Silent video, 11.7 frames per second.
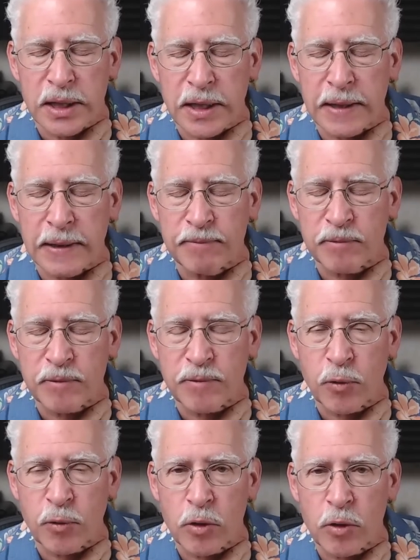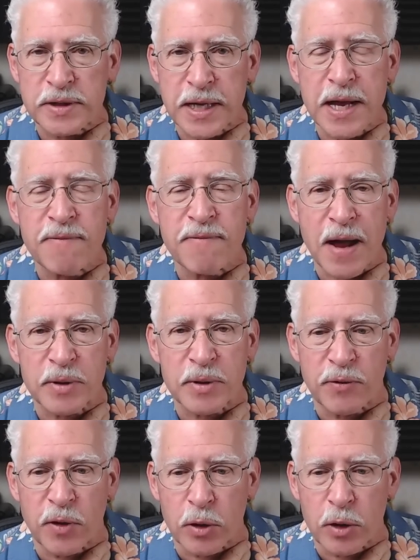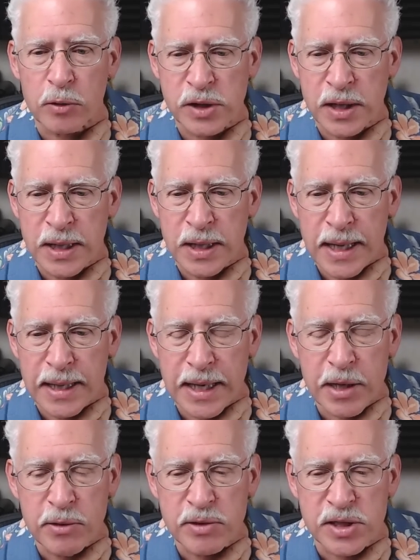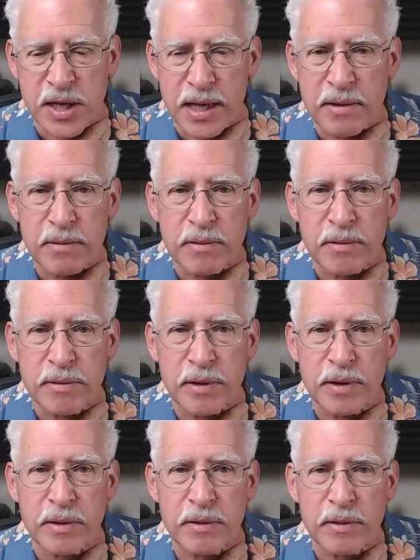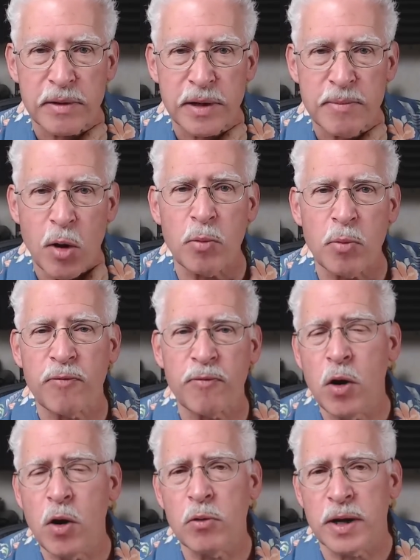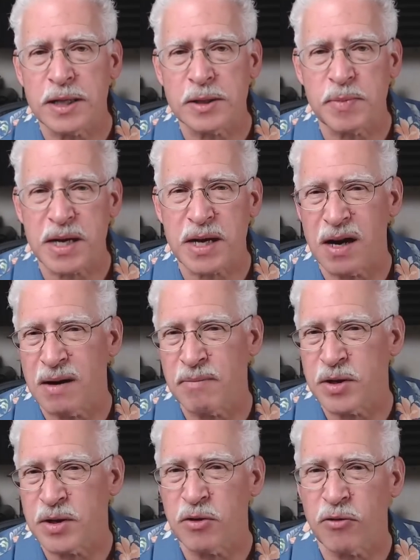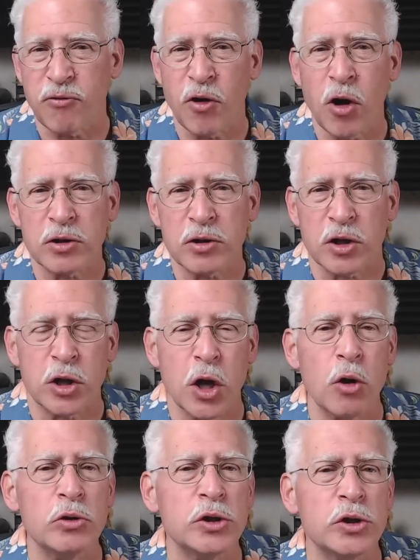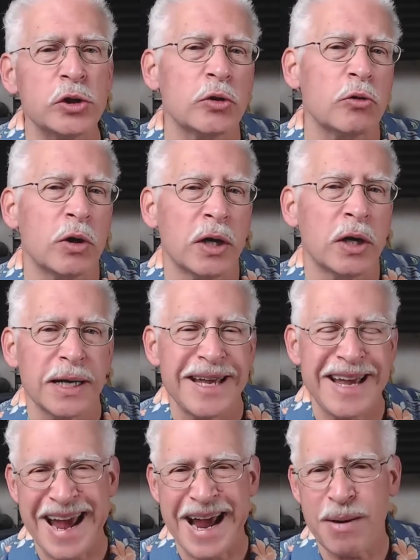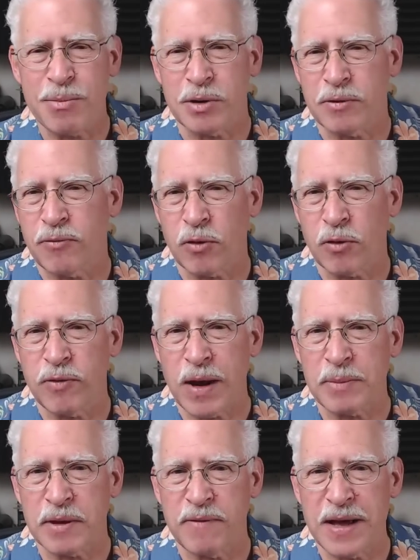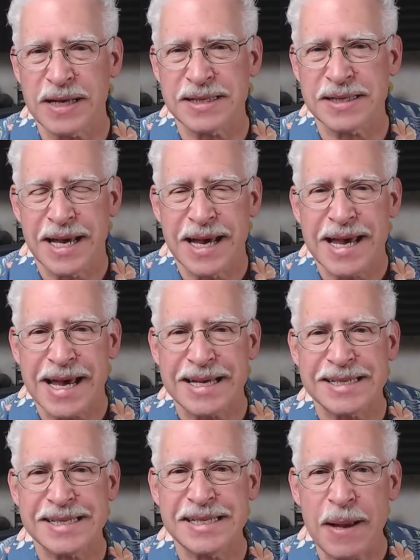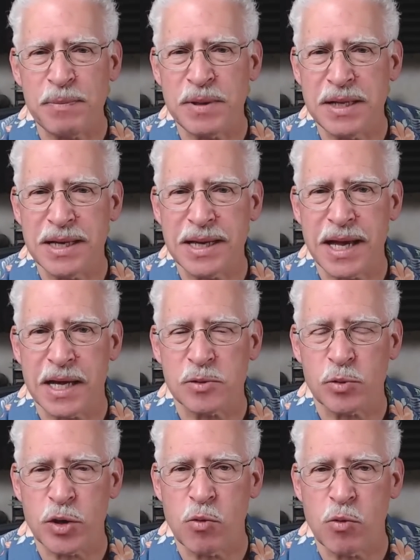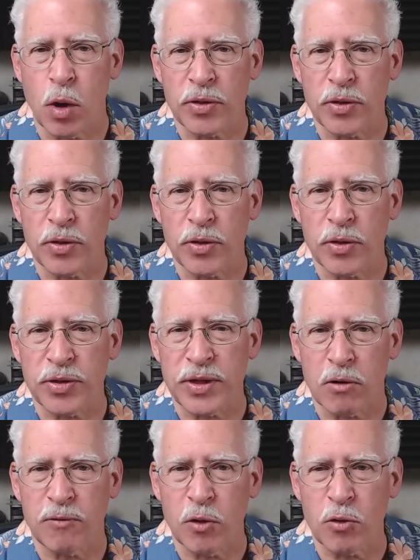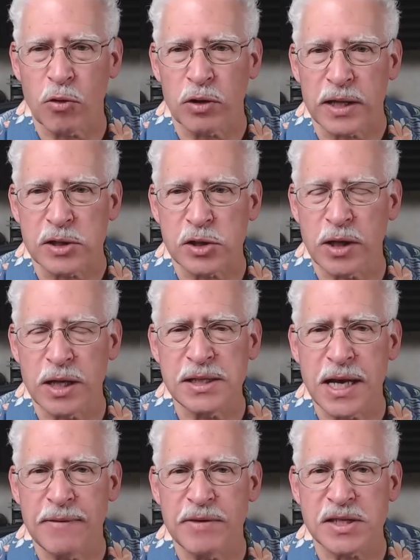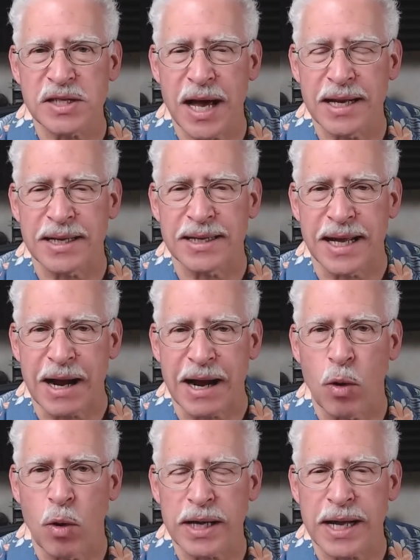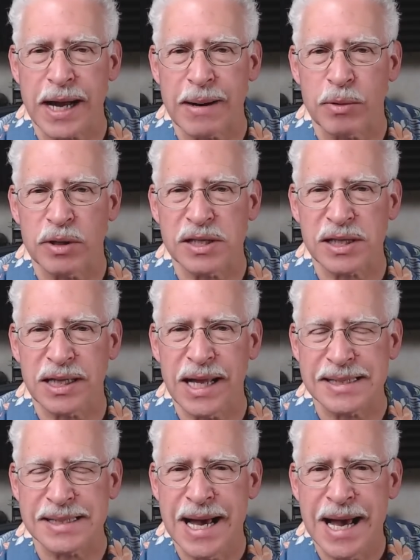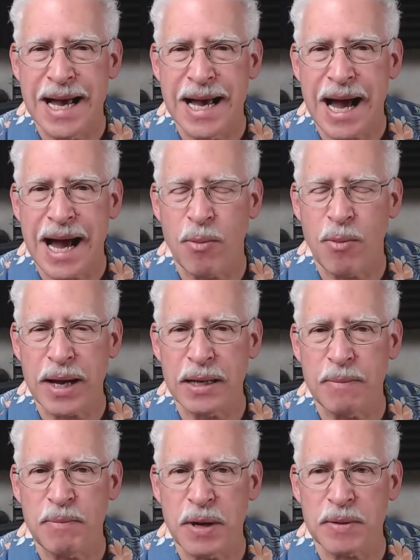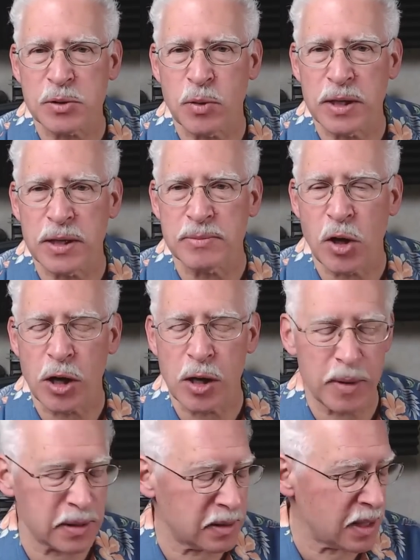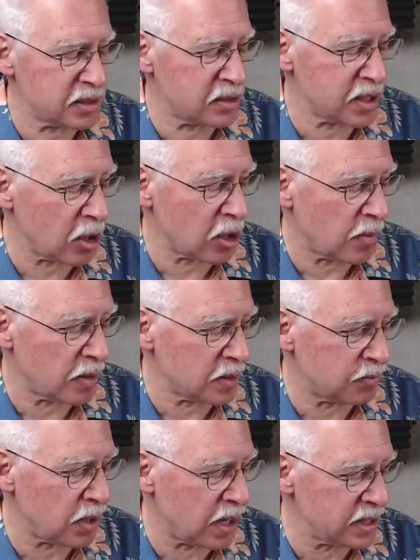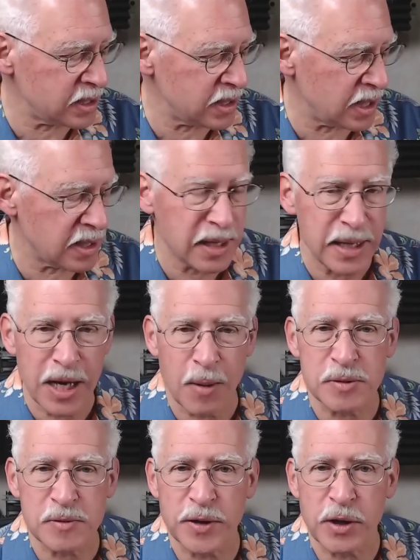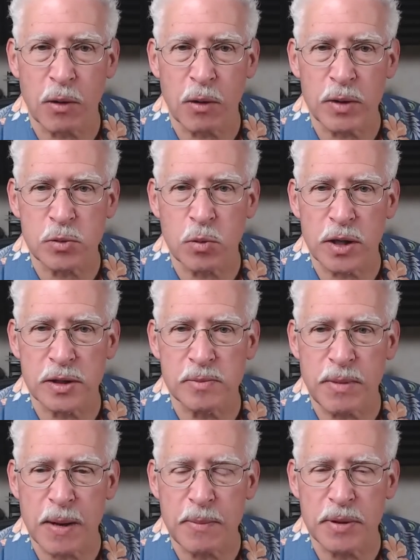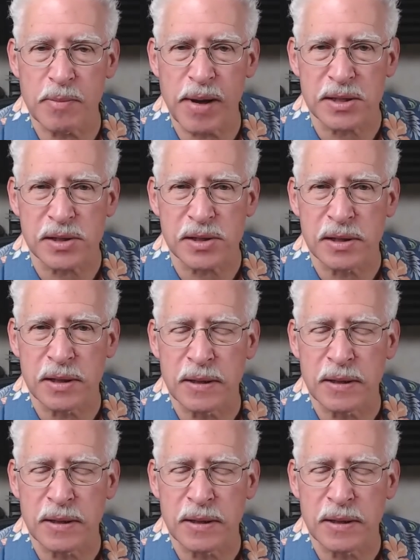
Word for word: um, for taking family photos. And like you say, the the mobile phone has become the default, the go to camera for family events, except in the case where you want that, that long focal length. So let's say I've decided that I want a camera in this class. How am I going to pick between them? Talk about, as you say, talk about the price and then help us figure out which one is, might be the best.